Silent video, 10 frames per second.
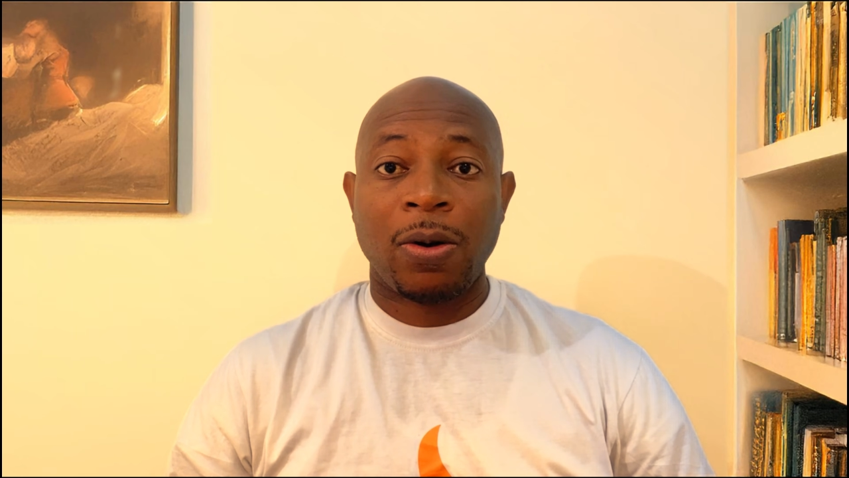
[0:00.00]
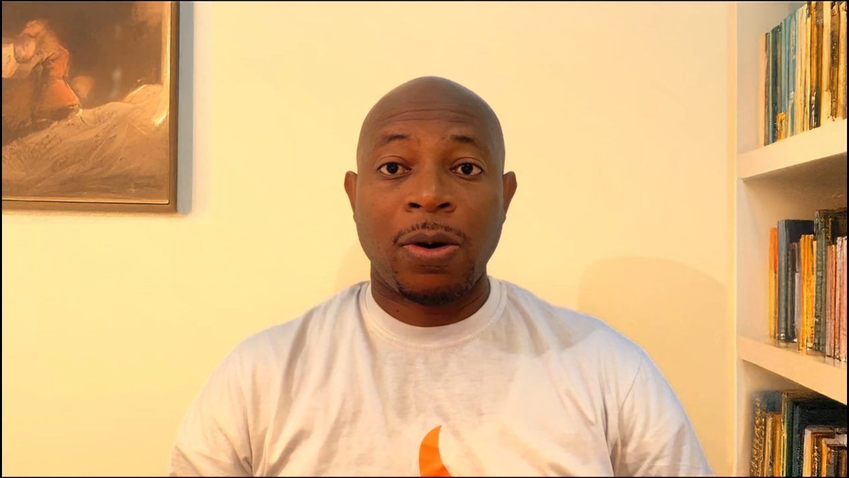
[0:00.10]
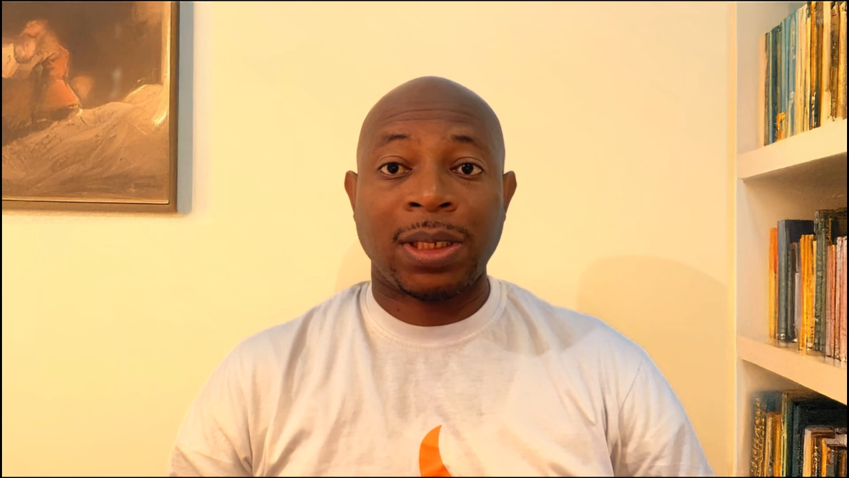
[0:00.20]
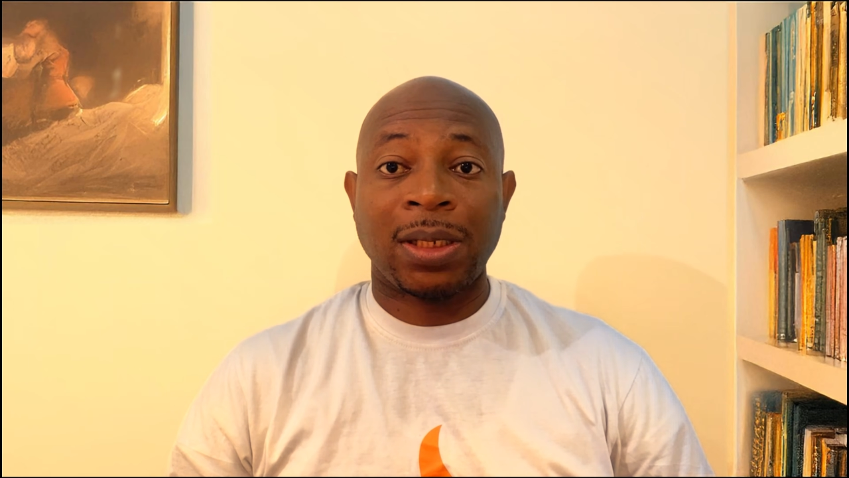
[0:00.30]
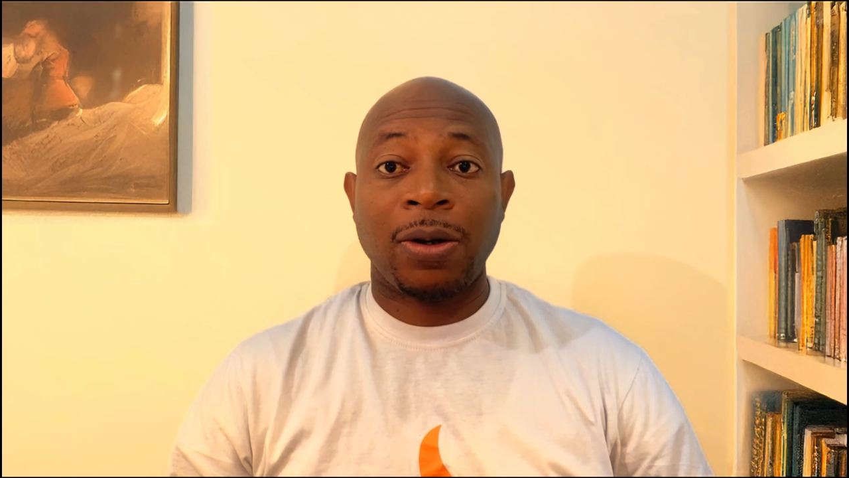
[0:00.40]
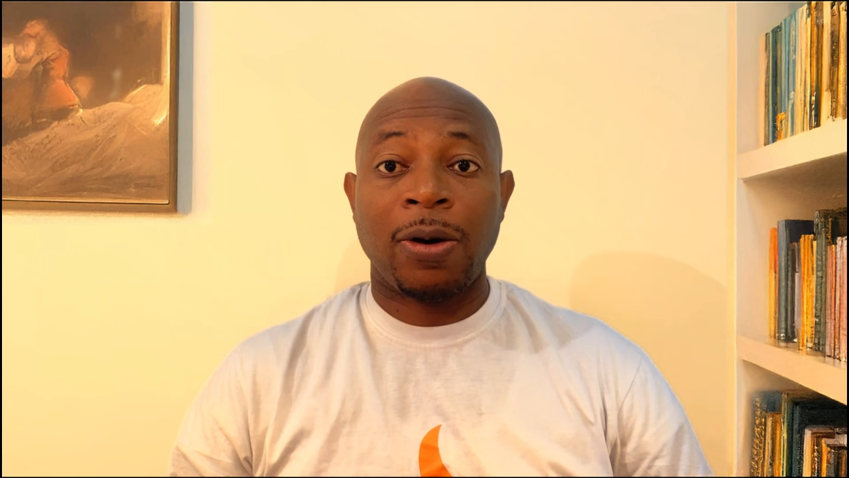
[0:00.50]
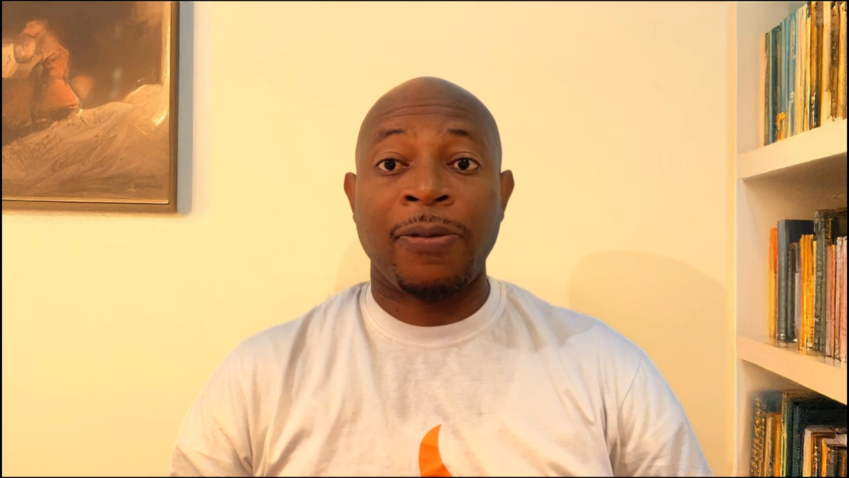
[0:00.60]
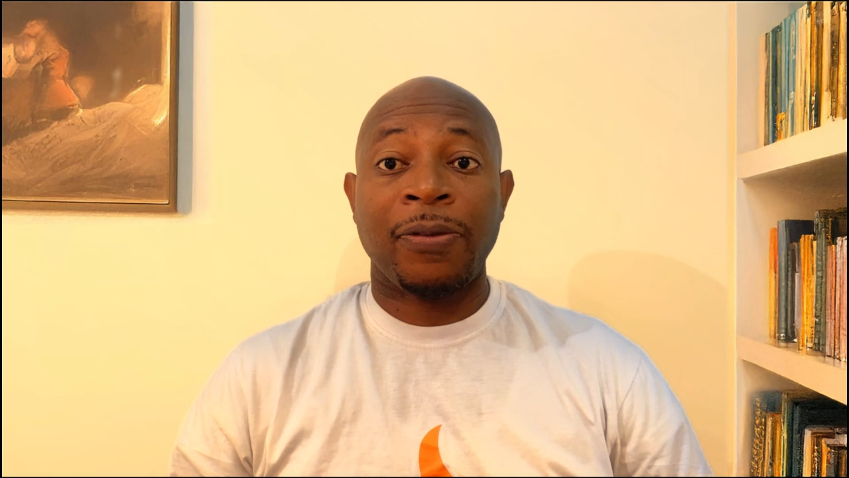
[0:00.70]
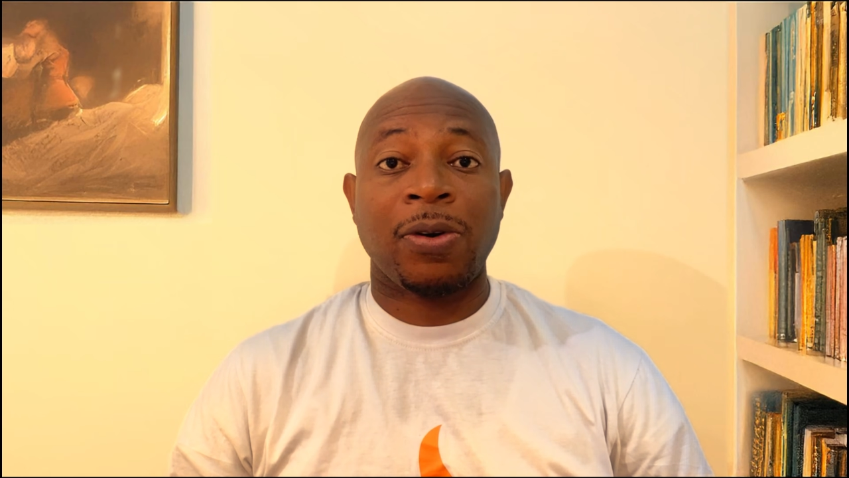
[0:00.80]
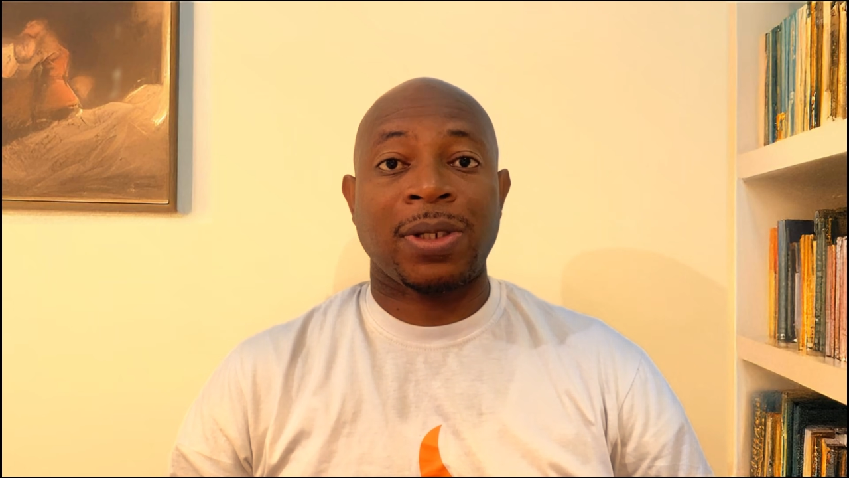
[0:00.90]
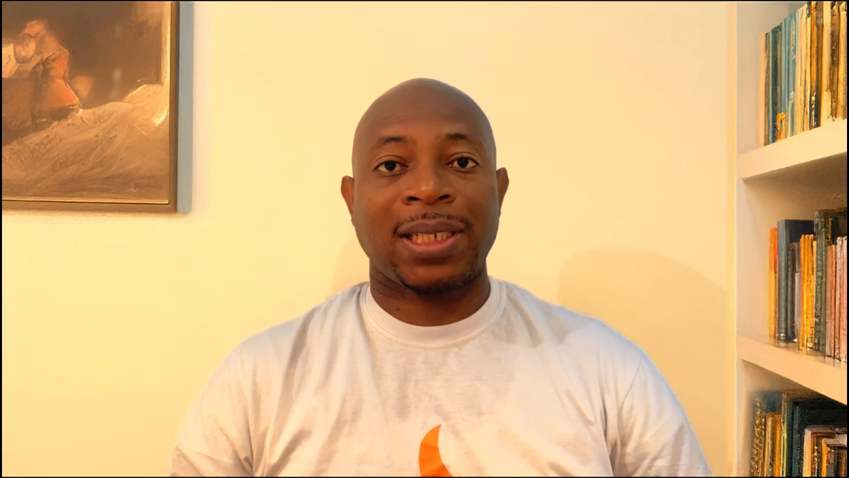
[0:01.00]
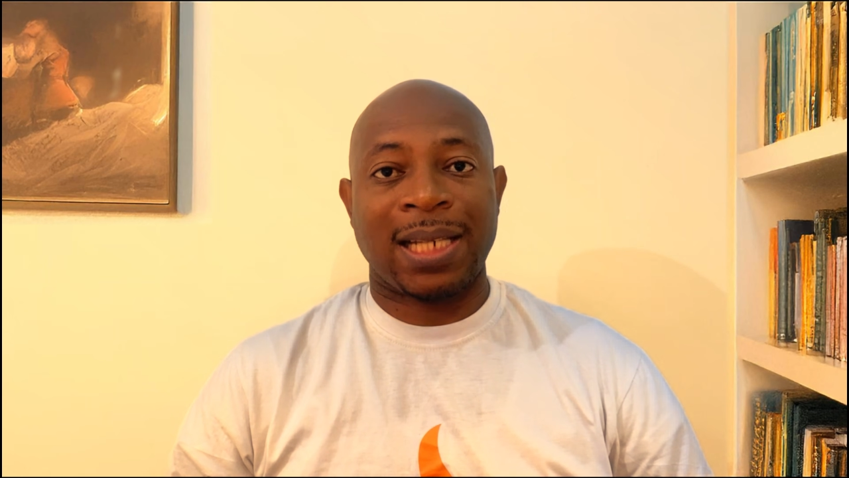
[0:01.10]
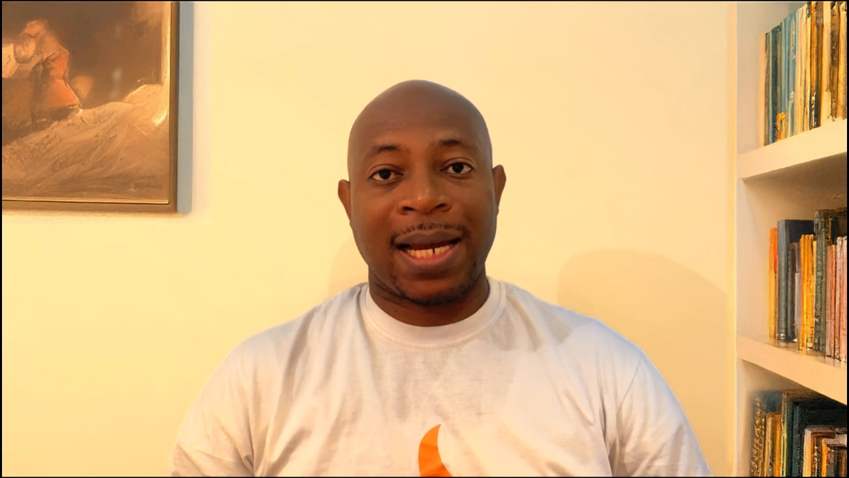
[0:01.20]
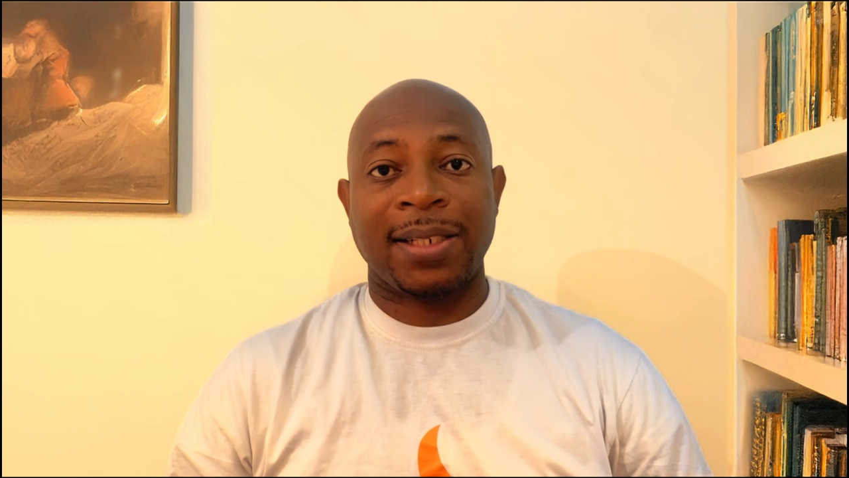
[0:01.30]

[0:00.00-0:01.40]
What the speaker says: cutting off cross-site